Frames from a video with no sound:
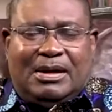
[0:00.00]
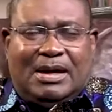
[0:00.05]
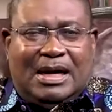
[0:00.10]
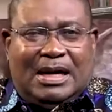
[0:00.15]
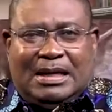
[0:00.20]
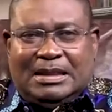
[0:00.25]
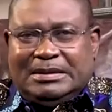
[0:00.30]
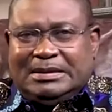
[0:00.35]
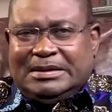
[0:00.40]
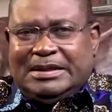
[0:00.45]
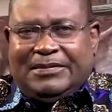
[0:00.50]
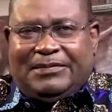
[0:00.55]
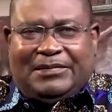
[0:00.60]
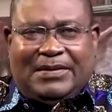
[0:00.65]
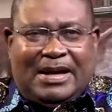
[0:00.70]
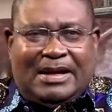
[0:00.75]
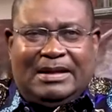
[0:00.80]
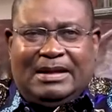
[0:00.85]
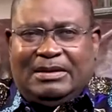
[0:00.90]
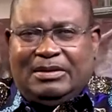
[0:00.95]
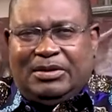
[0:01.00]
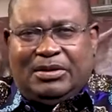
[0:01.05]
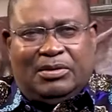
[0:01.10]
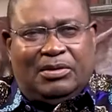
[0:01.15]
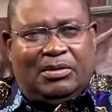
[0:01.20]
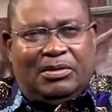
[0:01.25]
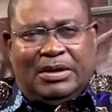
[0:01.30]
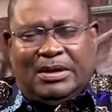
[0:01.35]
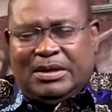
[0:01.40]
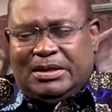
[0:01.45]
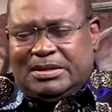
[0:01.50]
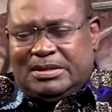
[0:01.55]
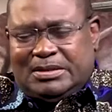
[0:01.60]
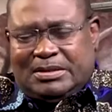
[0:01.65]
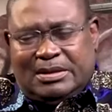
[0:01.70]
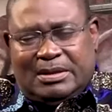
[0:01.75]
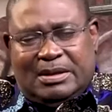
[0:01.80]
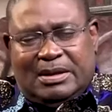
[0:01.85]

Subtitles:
And the father, you know, in his